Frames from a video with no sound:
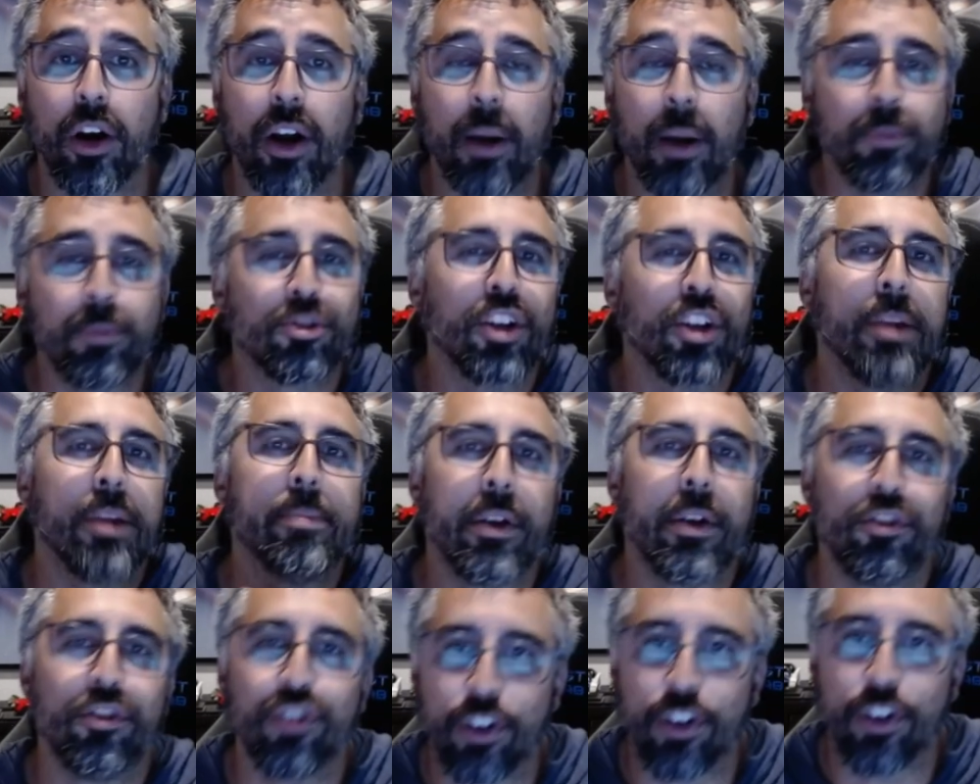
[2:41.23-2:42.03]
I'm just going to
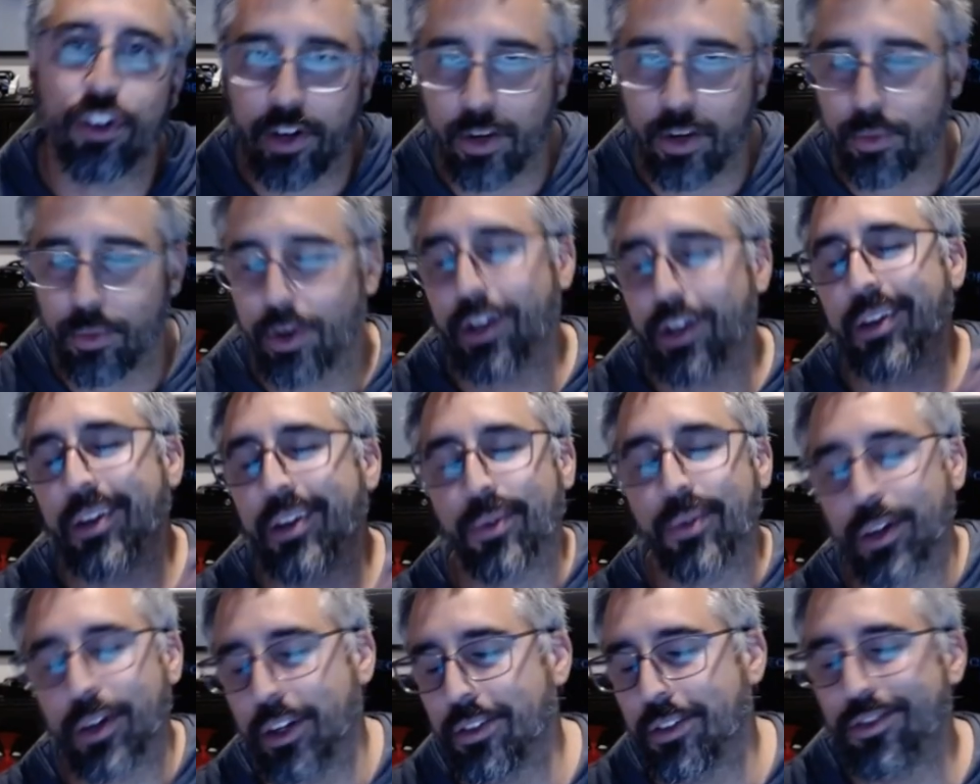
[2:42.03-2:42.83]
mention it right now. We're gonna
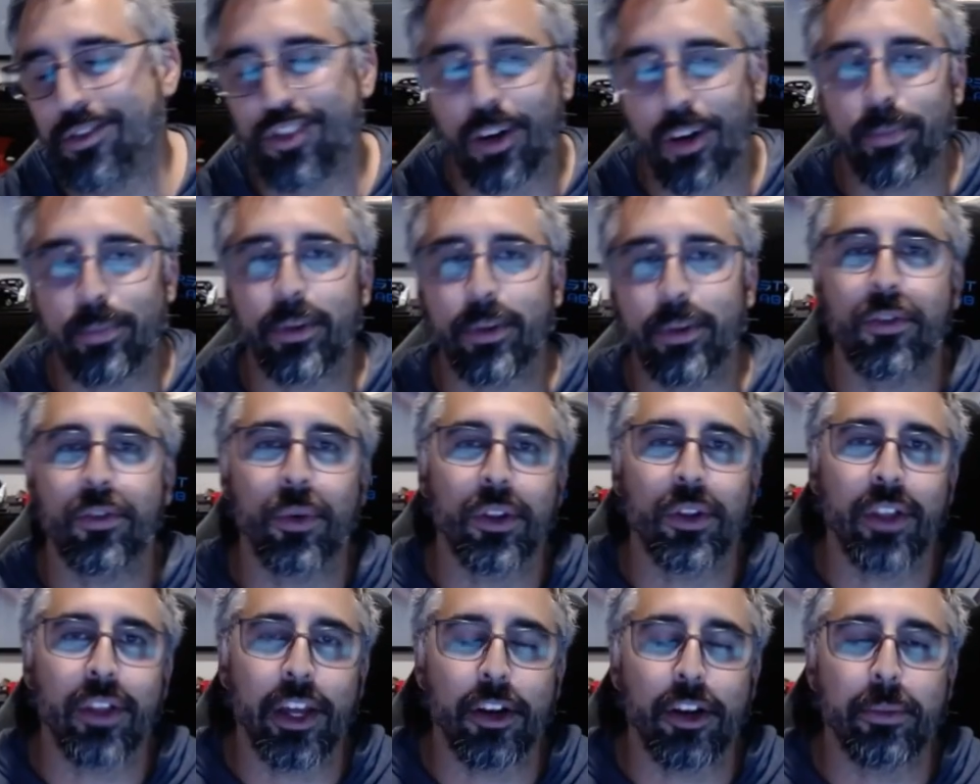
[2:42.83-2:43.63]
we're gonna jump into
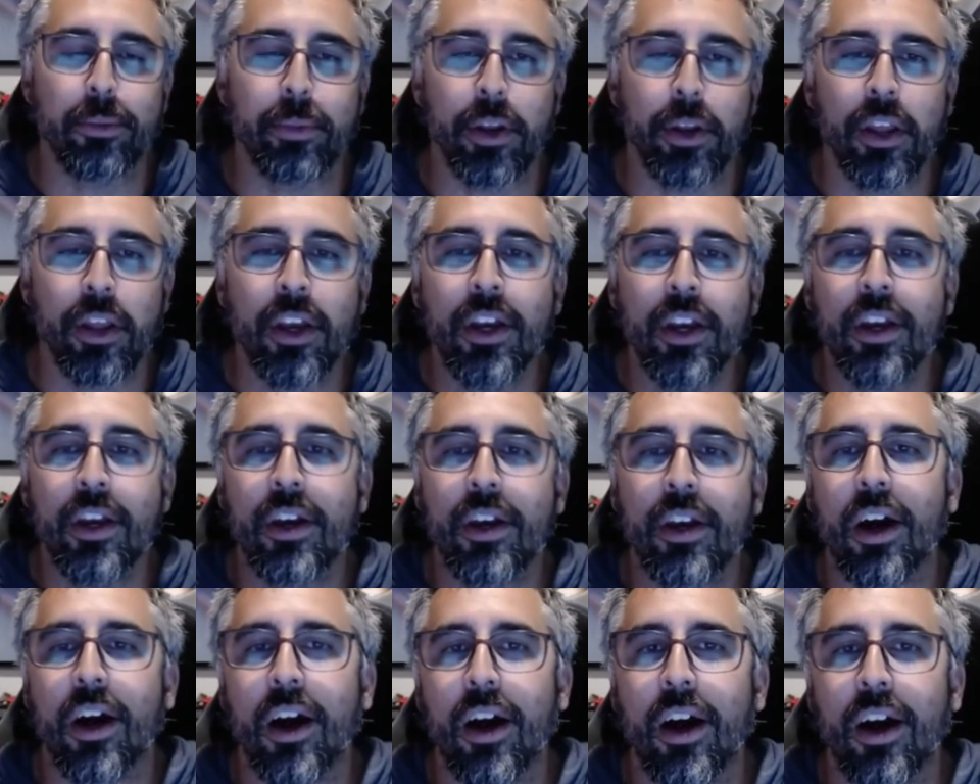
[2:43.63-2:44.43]
it later. But
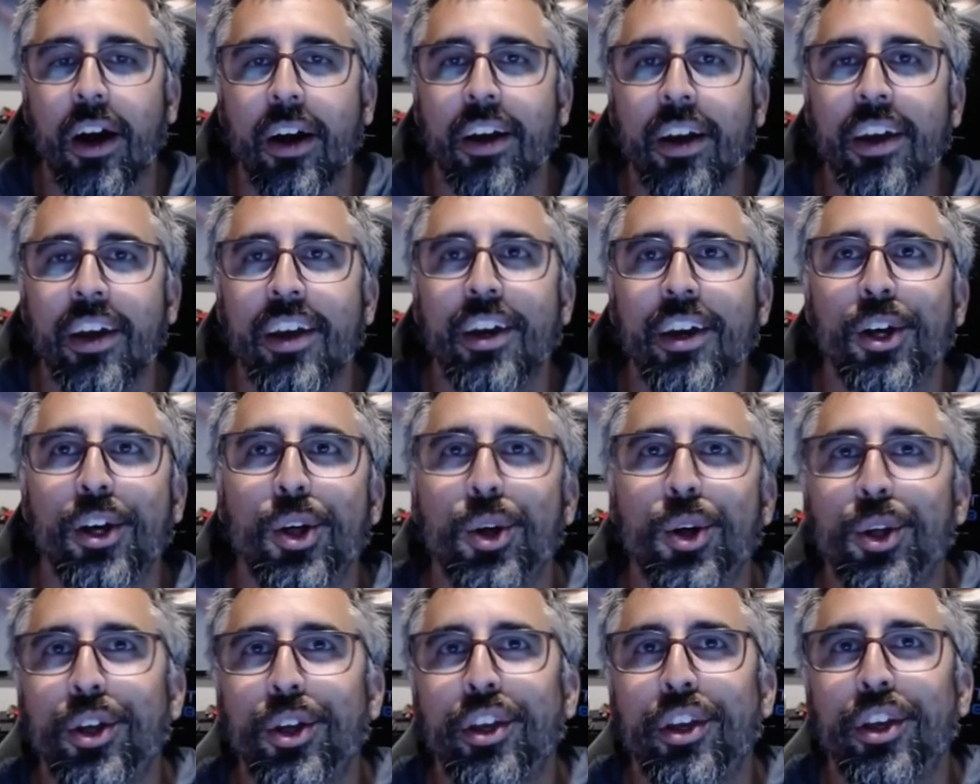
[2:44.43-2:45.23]
uh,
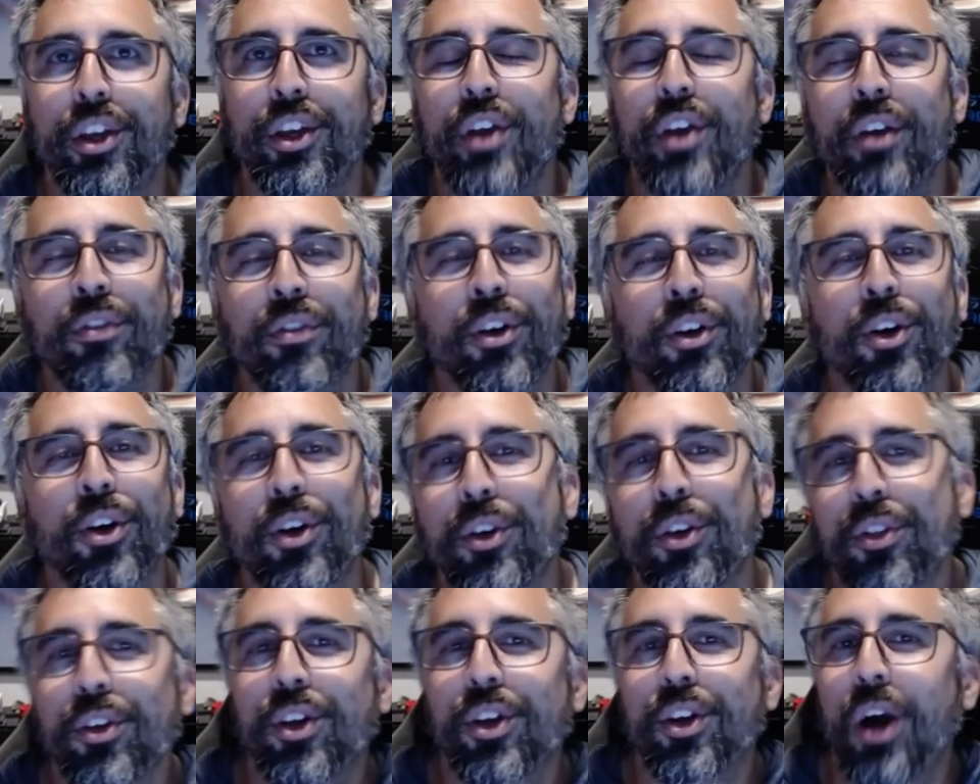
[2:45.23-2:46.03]
if you ever heard
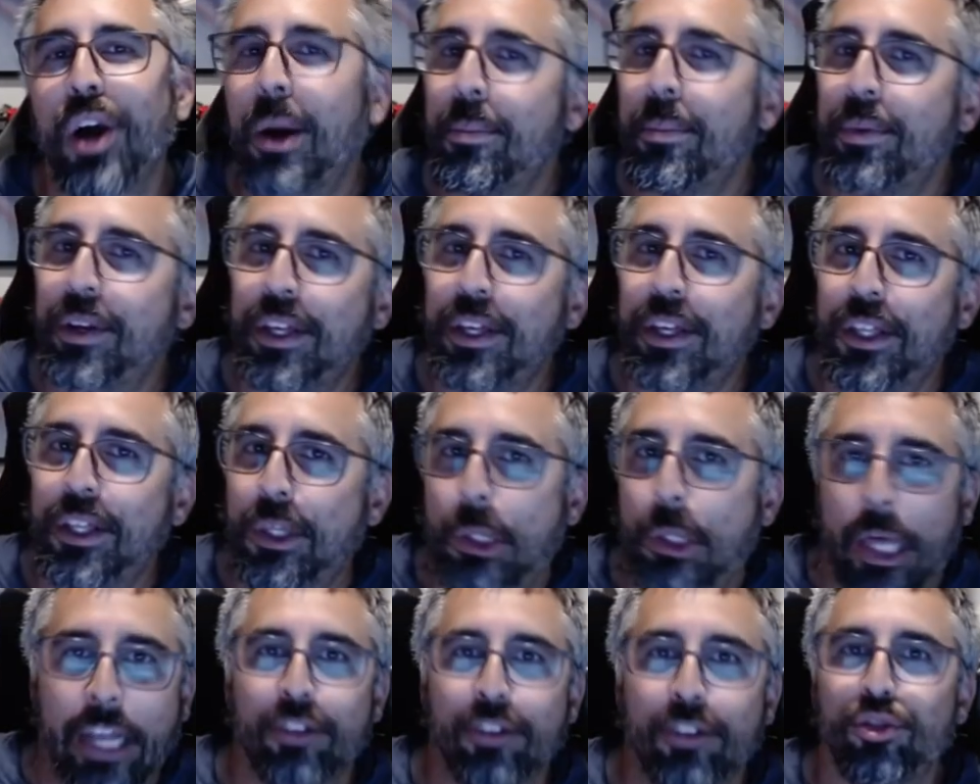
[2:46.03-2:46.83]
of the company
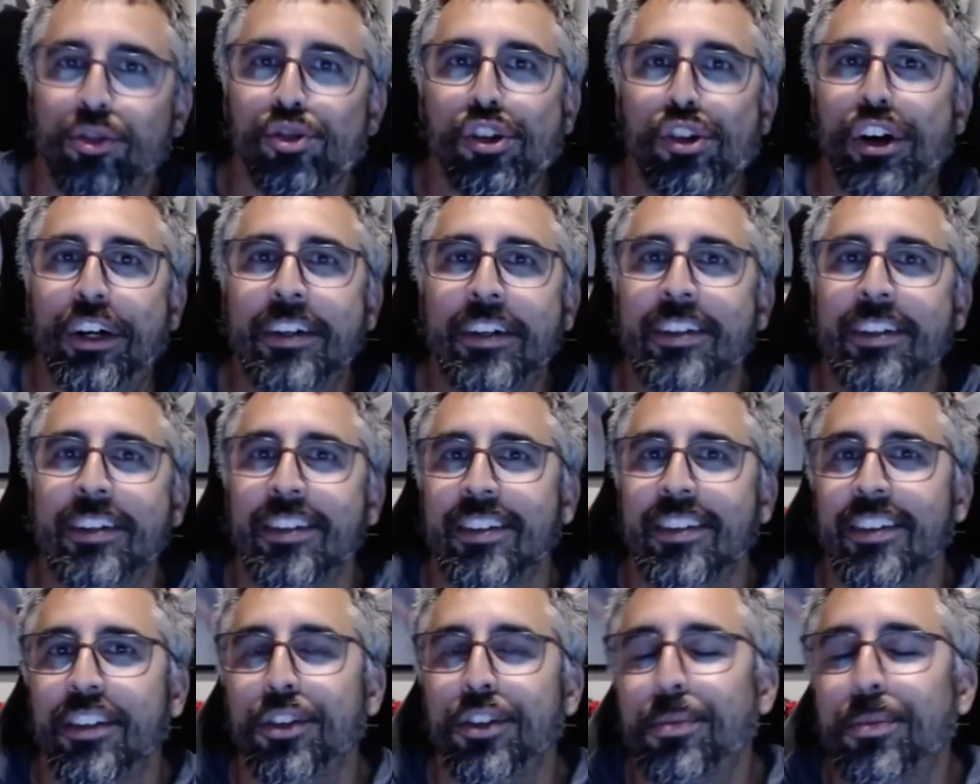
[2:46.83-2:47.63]
Lancia,
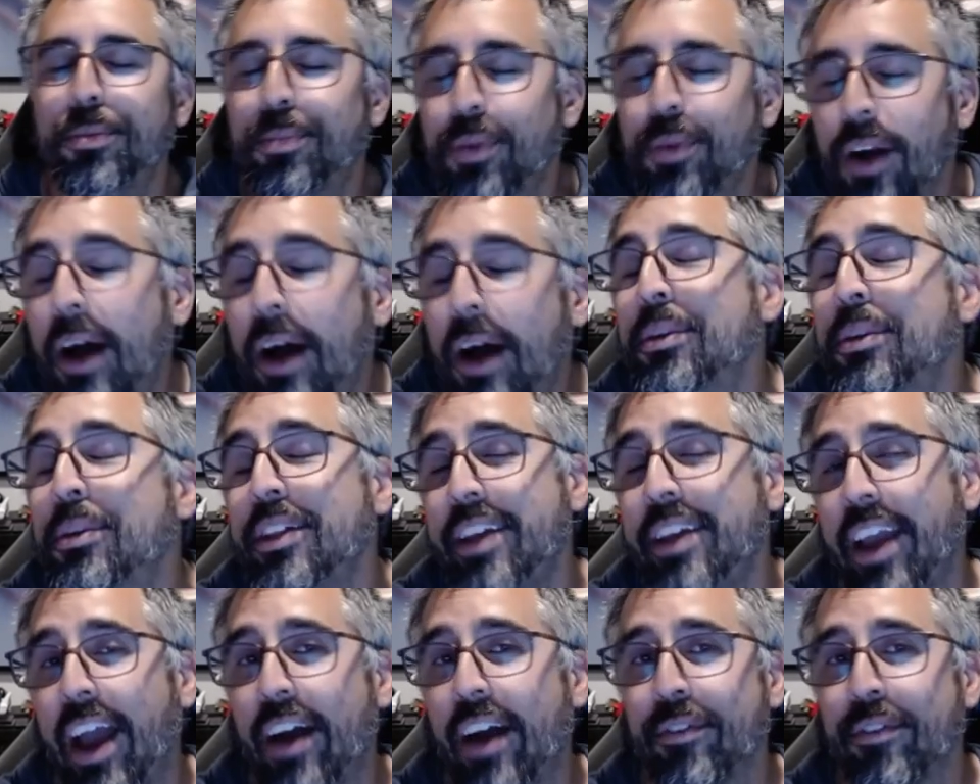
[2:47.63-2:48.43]
you probably
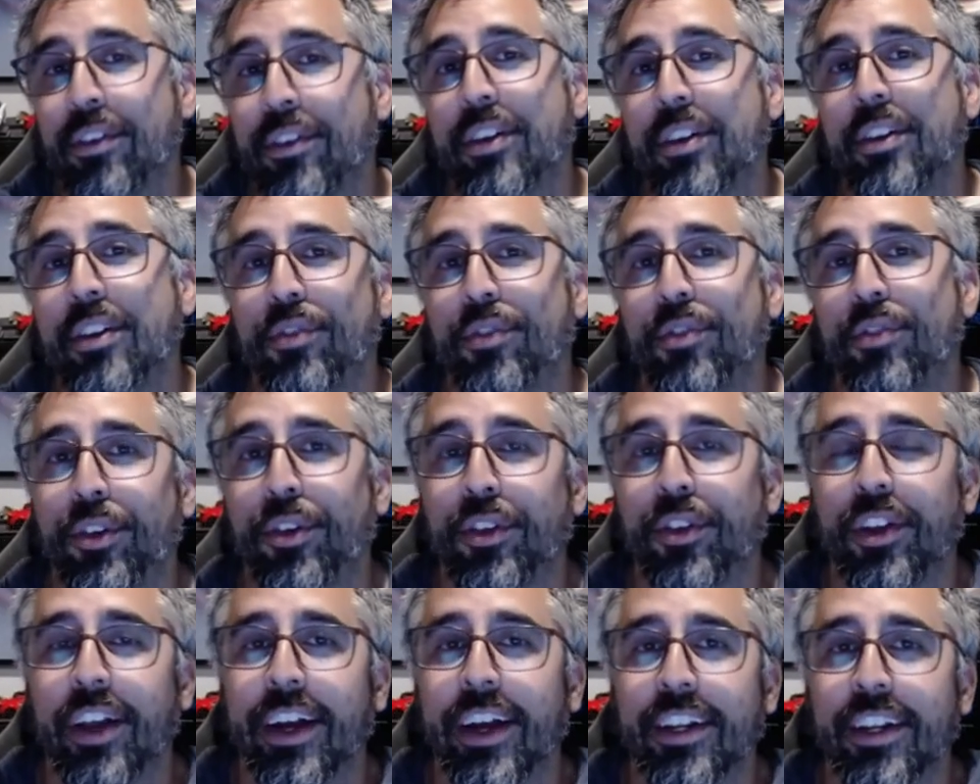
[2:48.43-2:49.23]
haven't if you're in
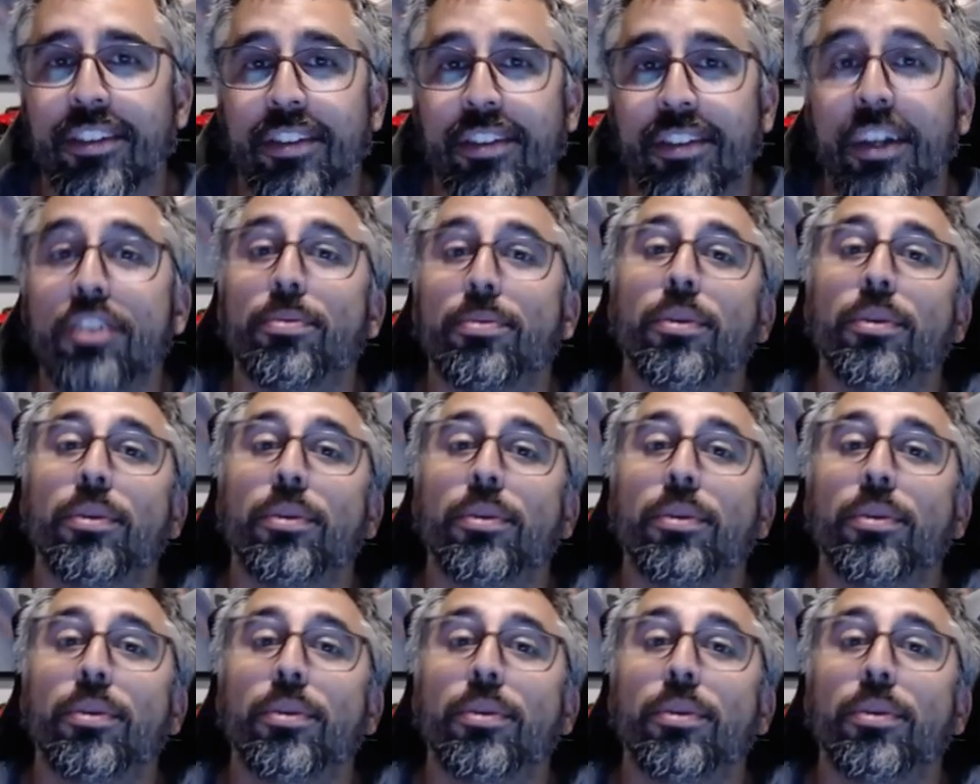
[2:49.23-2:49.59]
the United States.